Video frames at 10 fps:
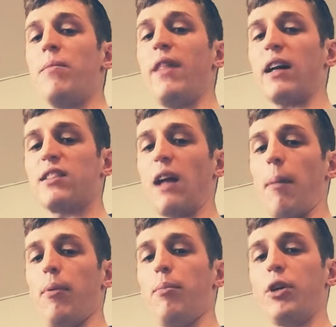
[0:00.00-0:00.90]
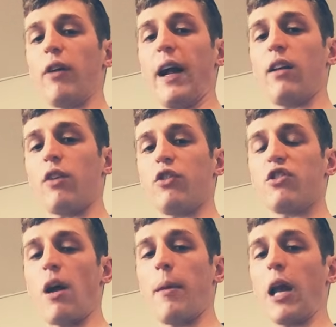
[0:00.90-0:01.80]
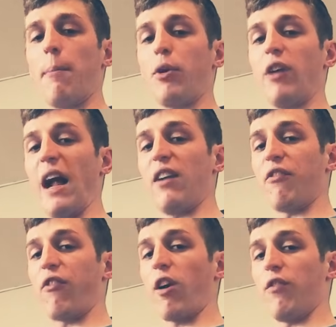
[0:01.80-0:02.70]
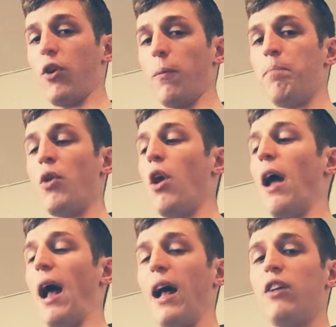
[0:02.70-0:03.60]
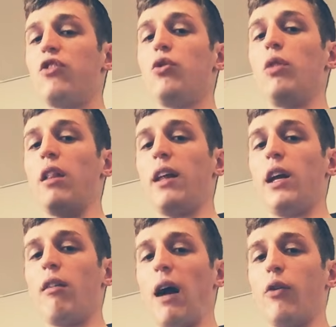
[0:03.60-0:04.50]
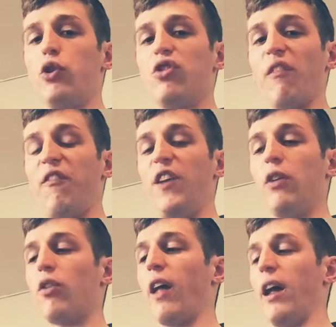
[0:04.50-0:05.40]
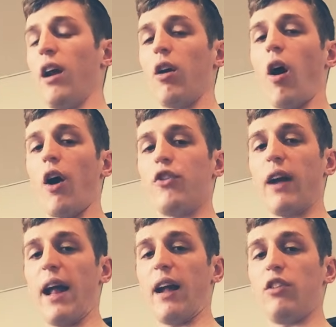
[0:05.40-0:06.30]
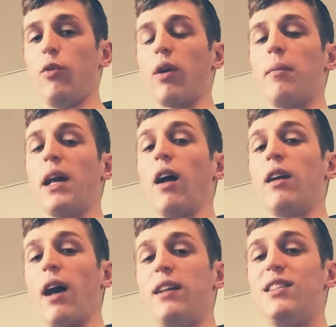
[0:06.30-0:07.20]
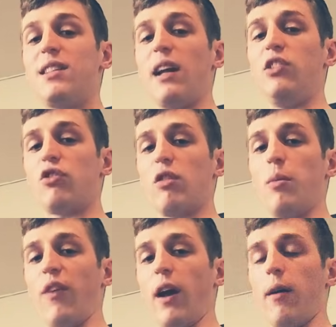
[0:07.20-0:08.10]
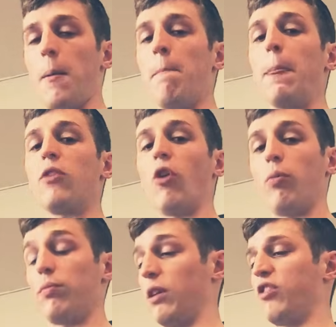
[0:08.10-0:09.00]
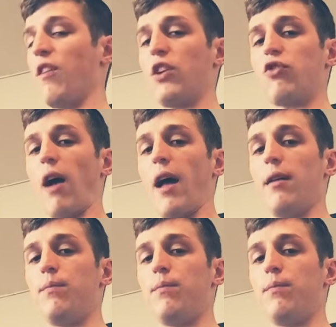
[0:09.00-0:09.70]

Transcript: Next step, put your hand on your stomach and put your hand in front of you. As you let the air out, you should feel the air on your hand. You want to make a nice steady stream of air. So let's give it a try.